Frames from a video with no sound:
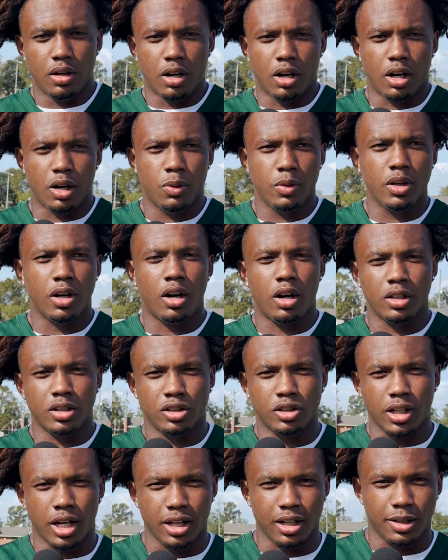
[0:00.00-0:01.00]
Uh, we all
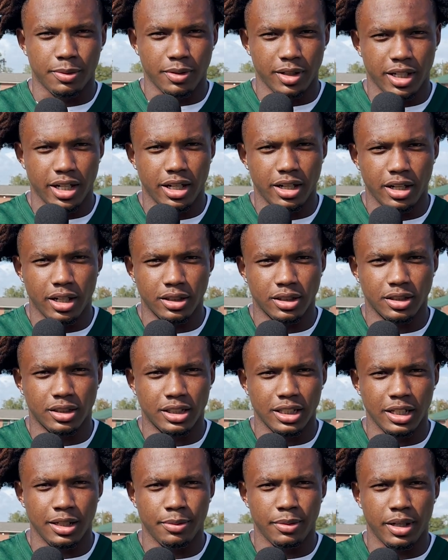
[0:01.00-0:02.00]
just trying to come together as a
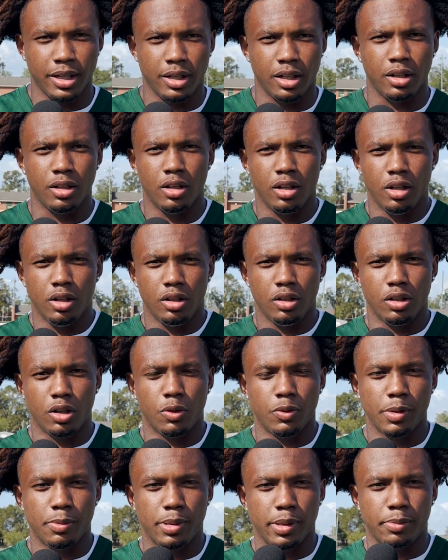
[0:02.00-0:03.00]
team, man. you know
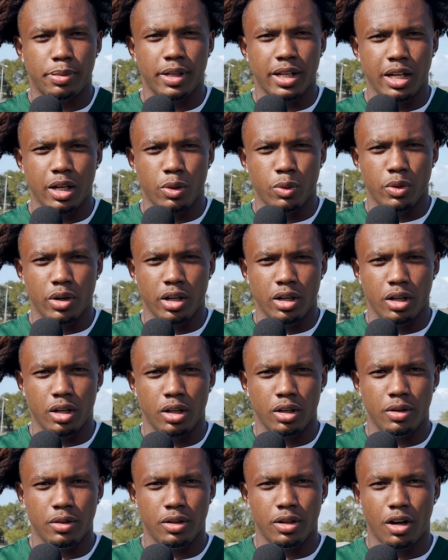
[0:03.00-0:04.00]
we've been playing
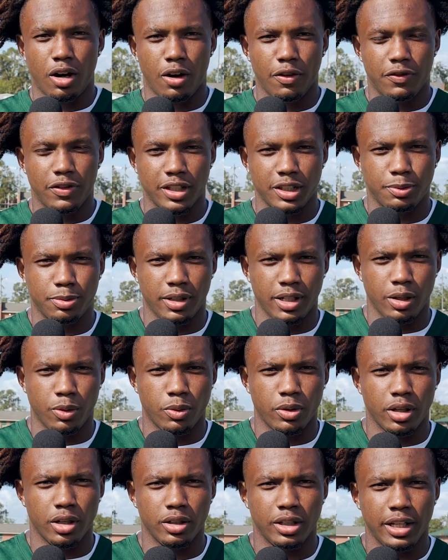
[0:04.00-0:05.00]
well, offense playing
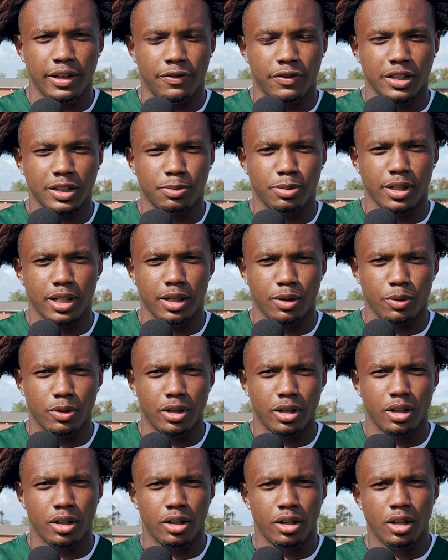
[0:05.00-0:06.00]
well, defense playing
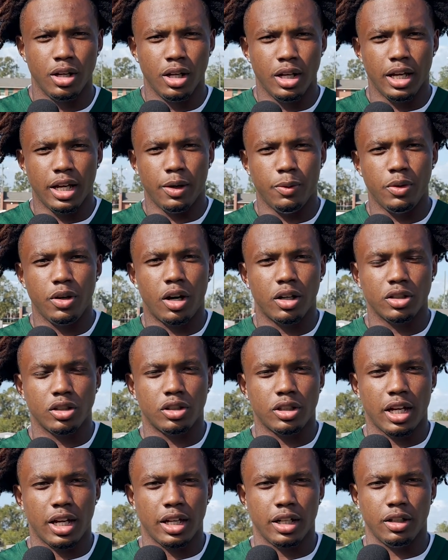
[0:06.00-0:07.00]
well, and we all just
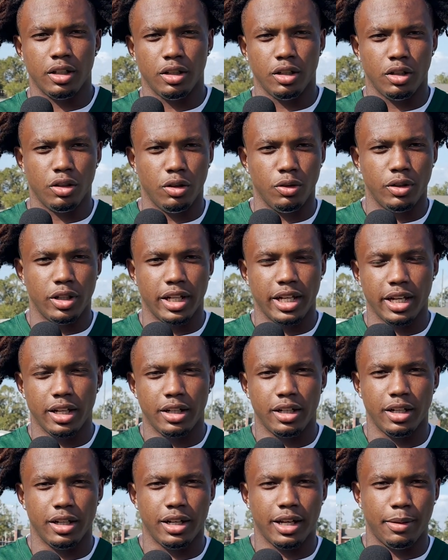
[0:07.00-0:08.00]
trying to glue
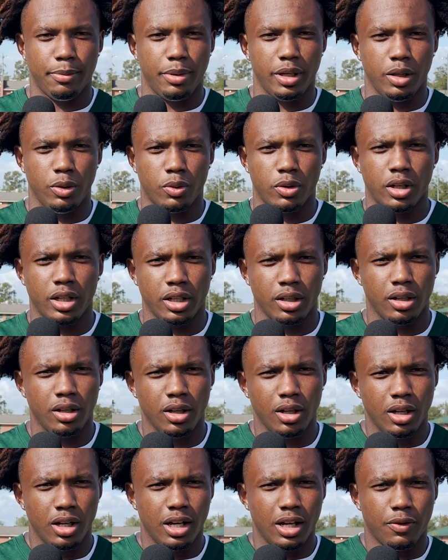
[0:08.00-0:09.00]
together and be one.
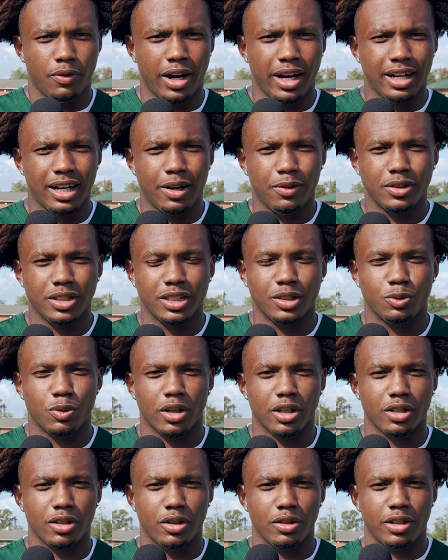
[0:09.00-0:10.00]
And right now, we're just
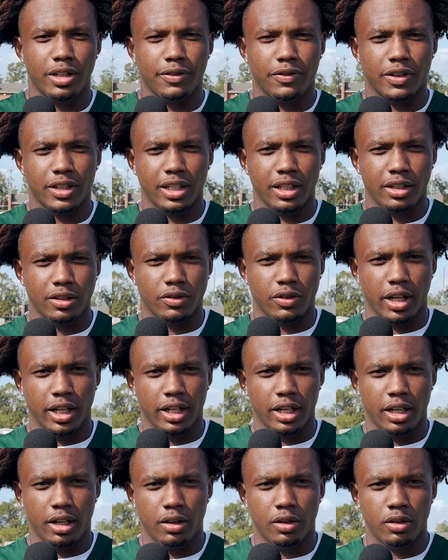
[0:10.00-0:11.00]
working on different things right
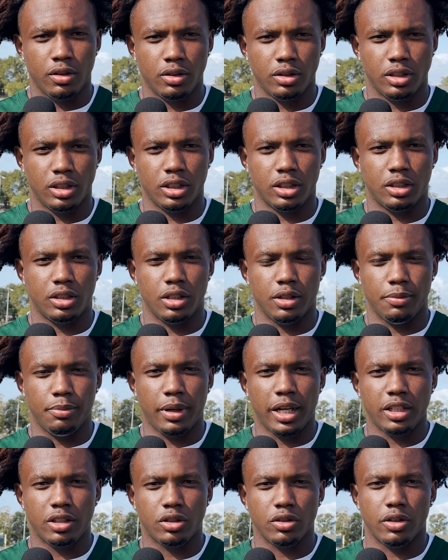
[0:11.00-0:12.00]
now, just to
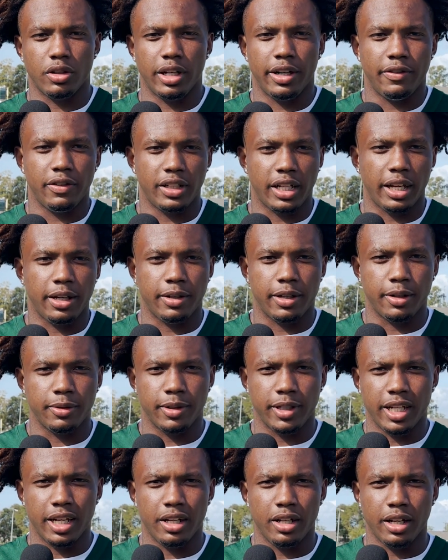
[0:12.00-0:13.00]
make sure everything come
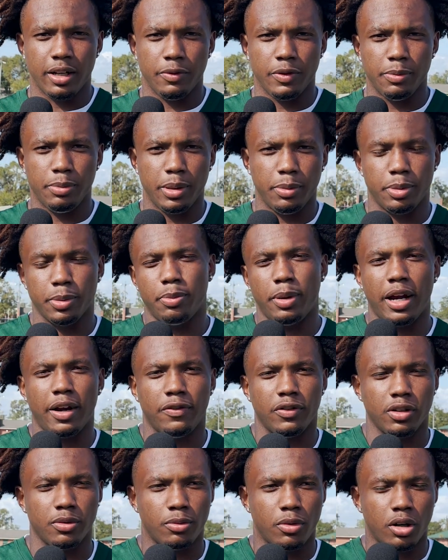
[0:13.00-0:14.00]
together and we be prepared
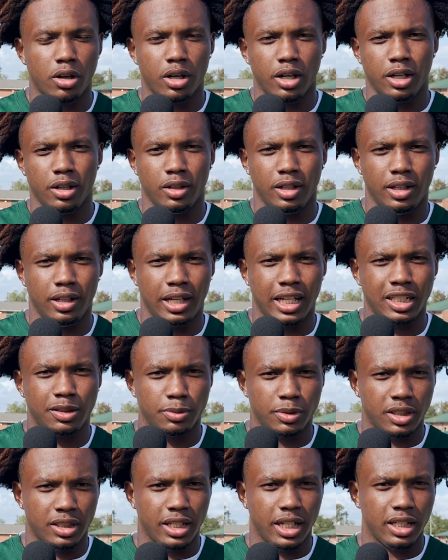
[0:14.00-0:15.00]
for tomorrow and less
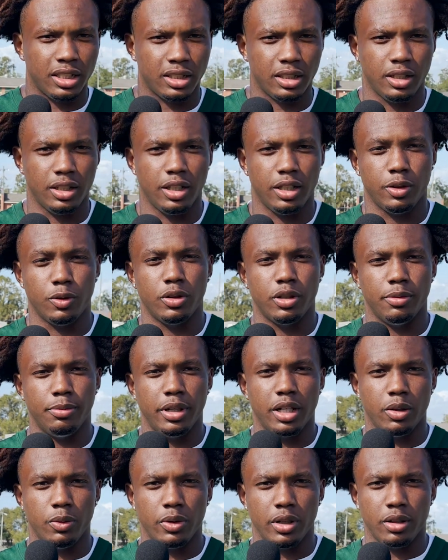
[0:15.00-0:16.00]
mistakes and equal a
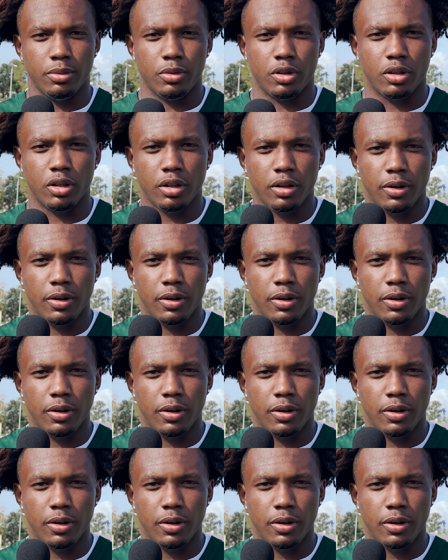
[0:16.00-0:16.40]
better win tomorrow.